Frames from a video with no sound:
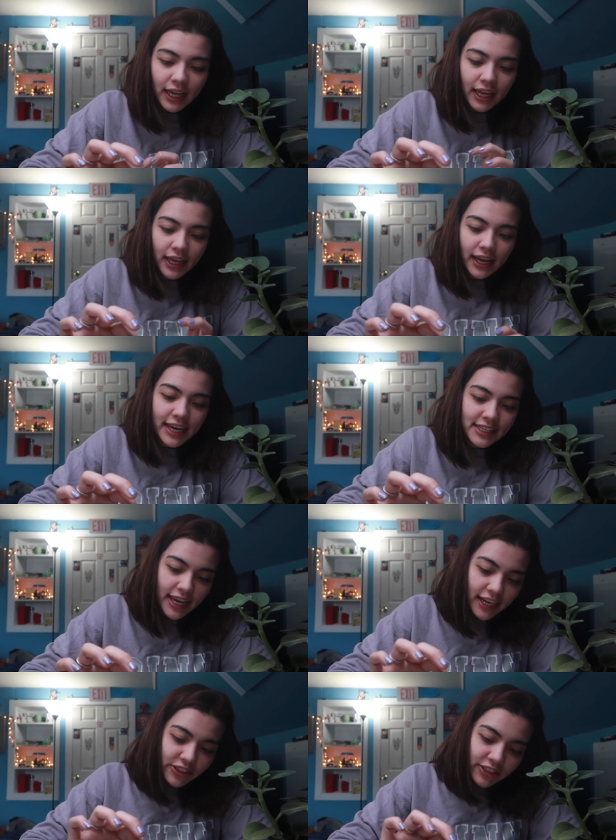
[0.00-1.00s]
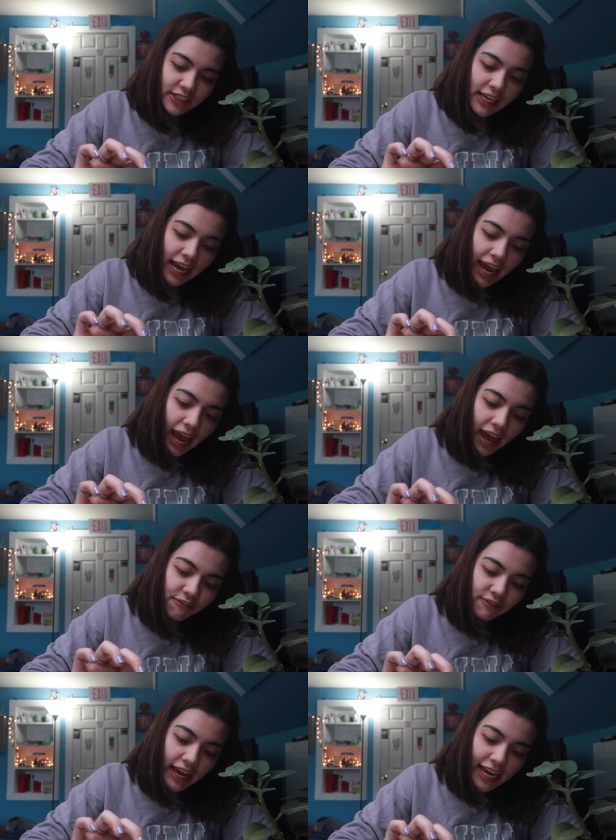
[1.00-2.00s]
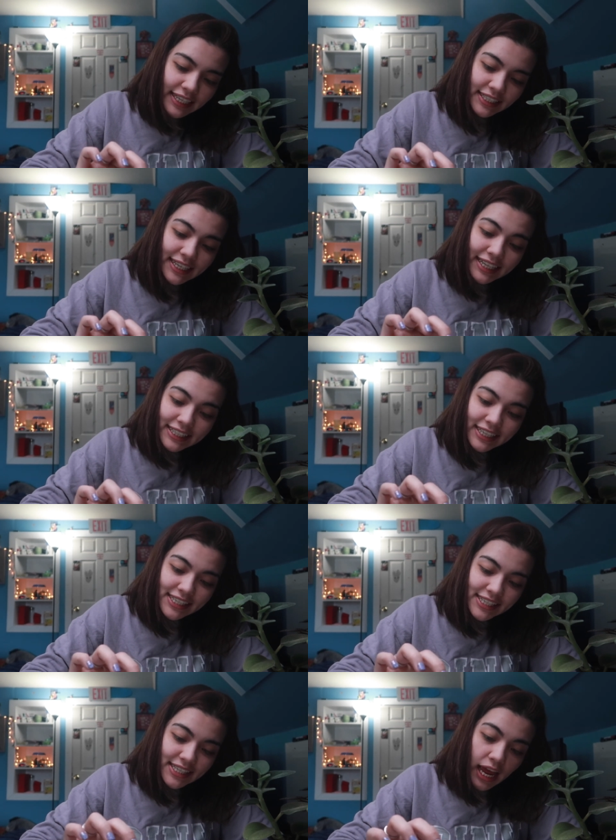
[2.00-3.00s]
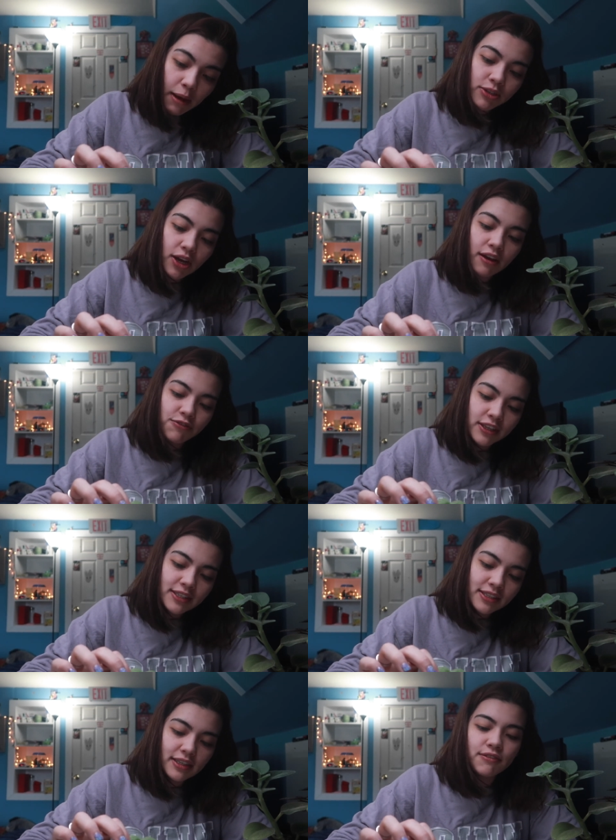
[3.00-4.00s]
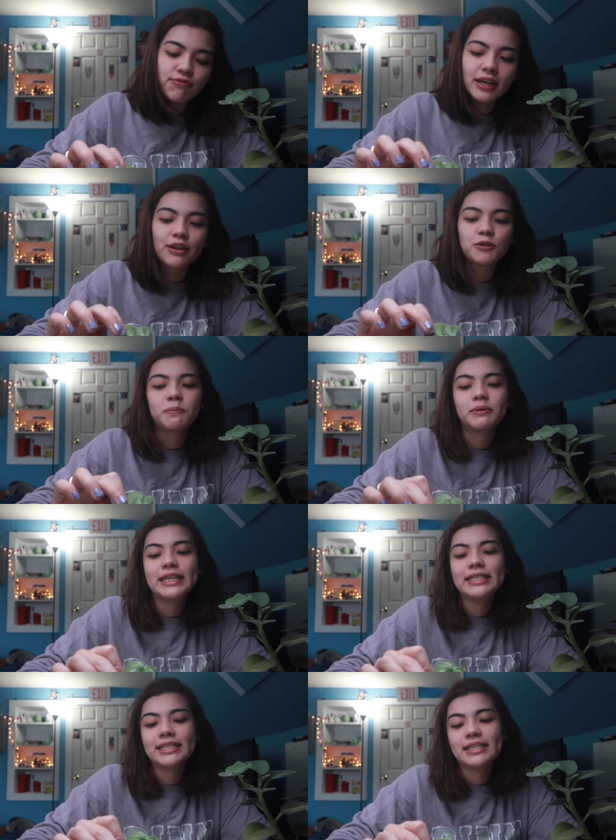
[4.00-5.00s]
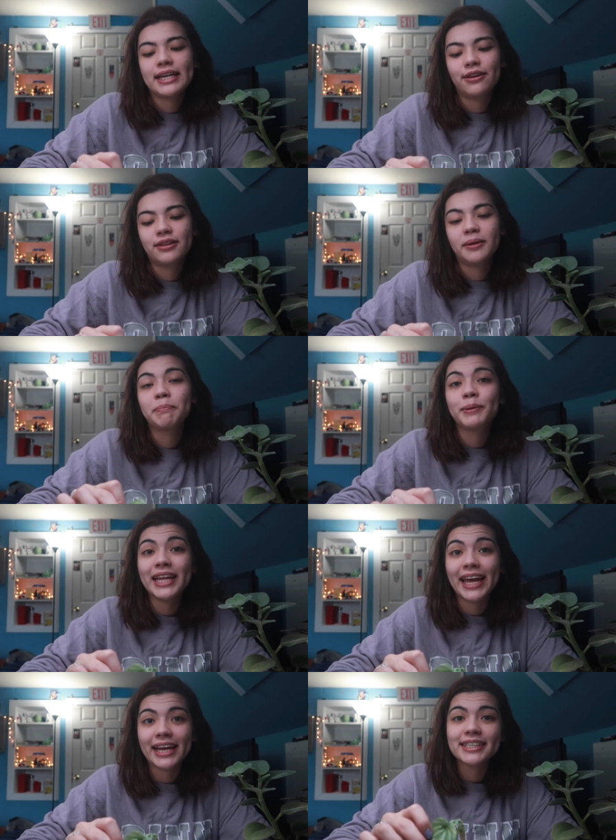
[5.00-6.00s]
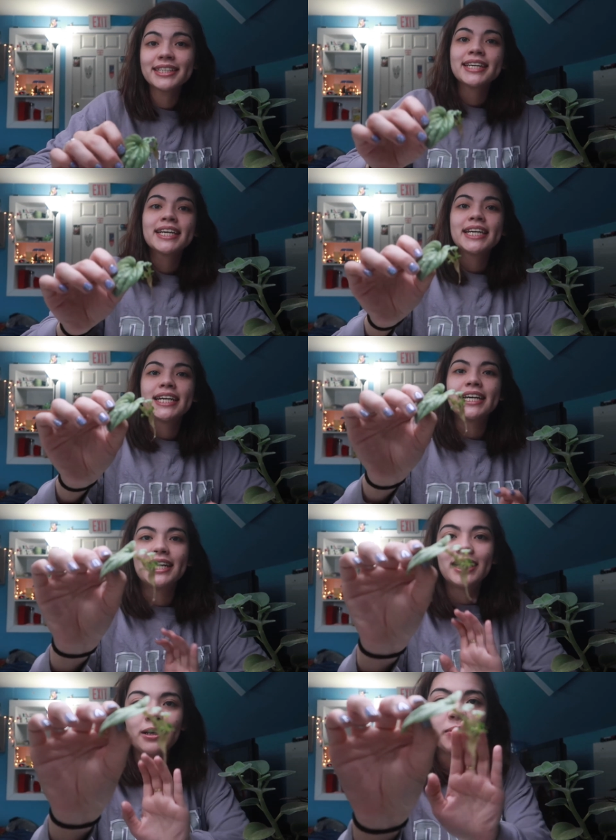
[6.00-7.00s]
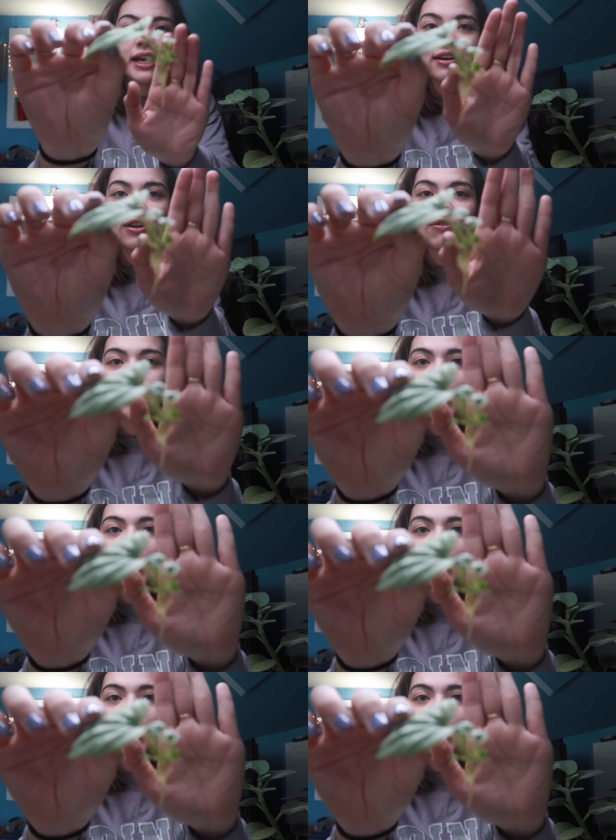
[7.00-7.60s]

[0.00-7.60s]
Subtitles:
I actually half accidentally snapped off this leaf when I was placing down the plant. And I don't know if you